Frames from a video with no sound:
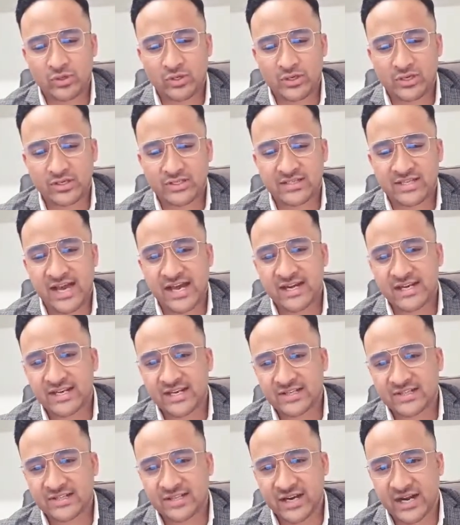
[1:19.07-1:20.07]
It started
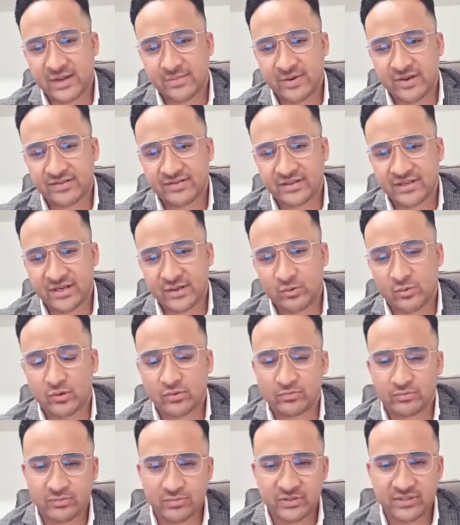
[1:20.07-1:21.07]
yesterday basically. Well,
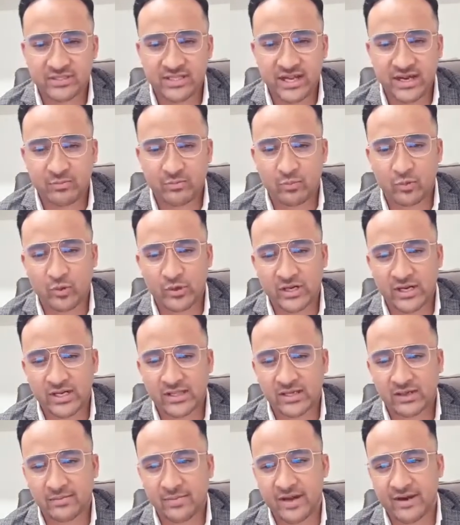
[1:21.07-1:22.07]
it started morning, I
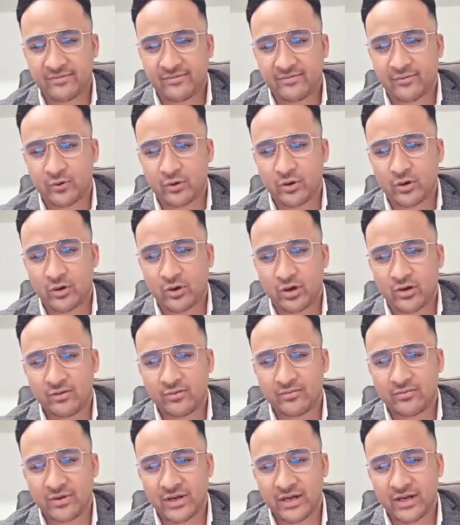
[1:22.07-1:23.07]
think about 4 o'clock,
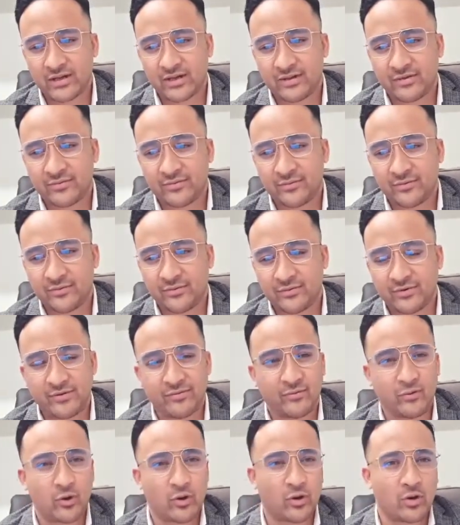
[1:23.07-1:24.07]

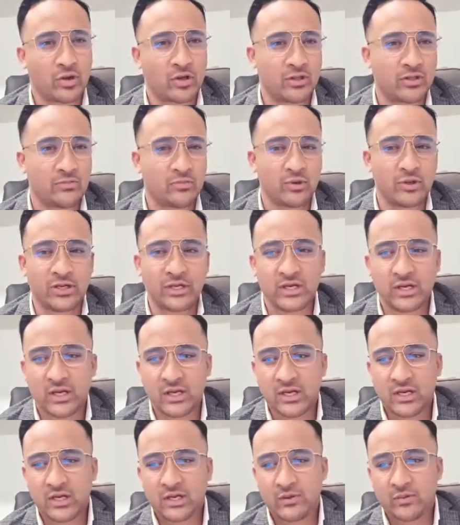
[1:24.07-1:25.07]
4 o'clock in the morning.
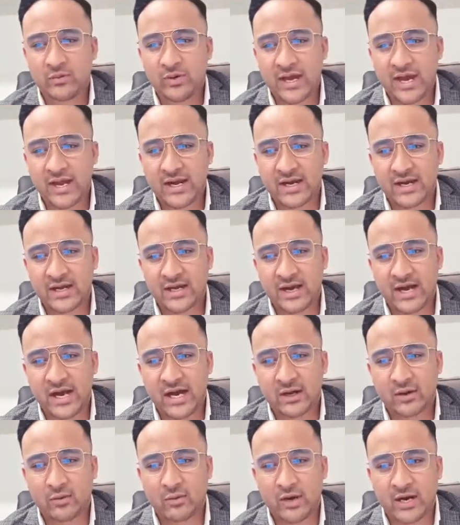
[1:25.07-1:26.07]
We had a
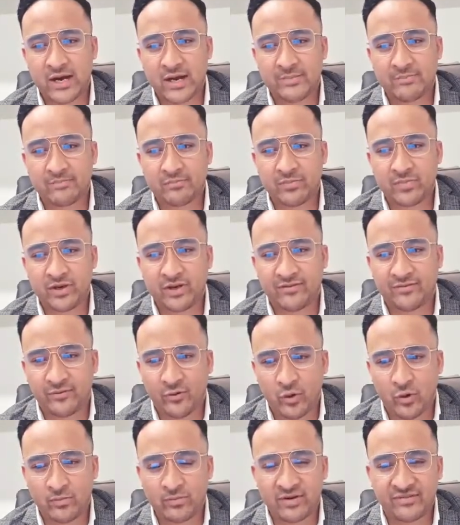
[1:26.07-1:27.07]
ROI
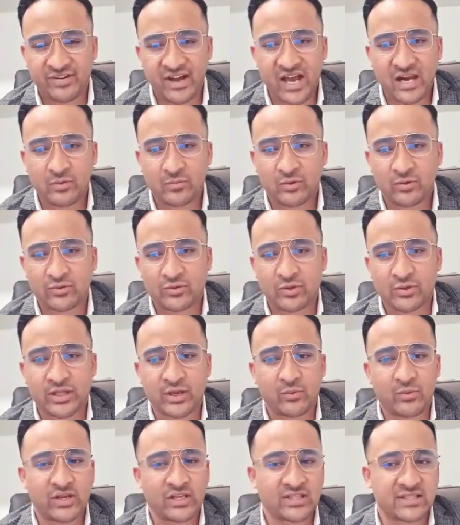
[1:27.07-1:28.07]
form available so that
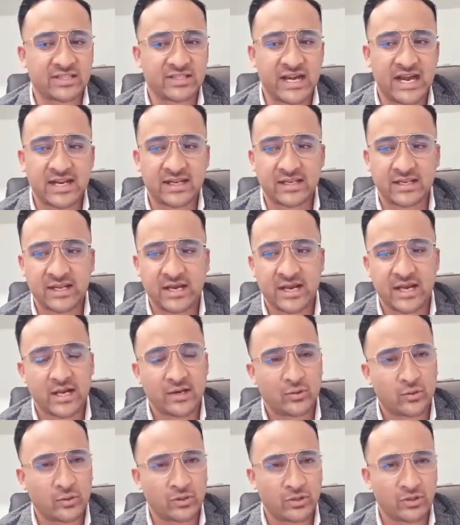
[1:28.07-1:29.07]
we can start
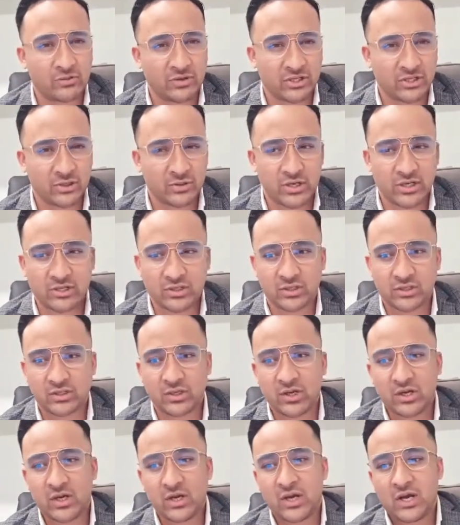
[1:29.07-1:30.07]
doing the registration.
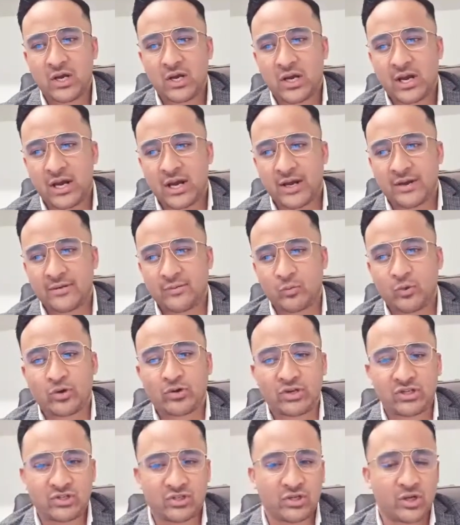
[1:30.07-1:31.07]
We'll
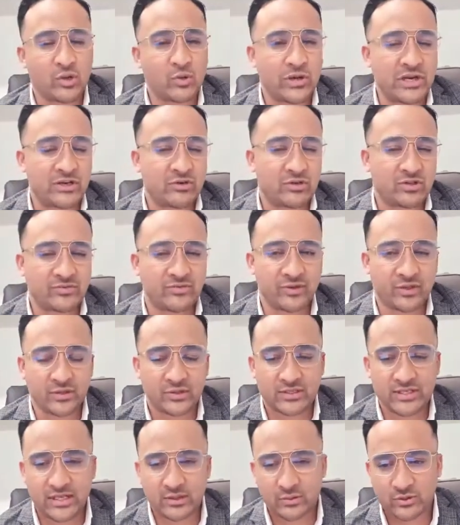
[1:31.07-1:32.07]
register your interest for the New
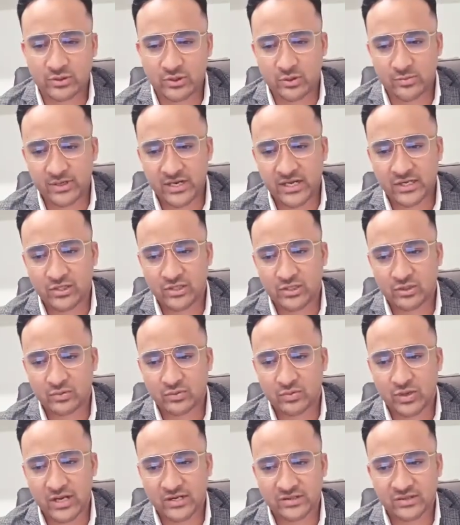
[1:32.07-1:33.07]
South Wales
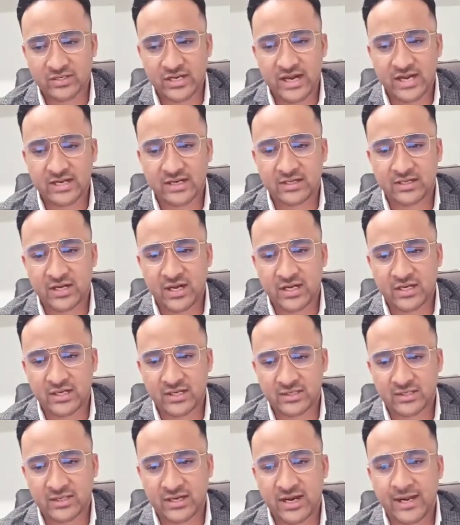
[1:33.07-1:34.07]
nomination has started
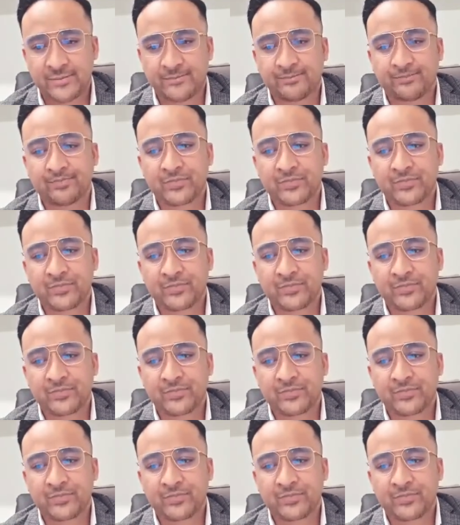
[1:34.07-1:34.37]
yesterday.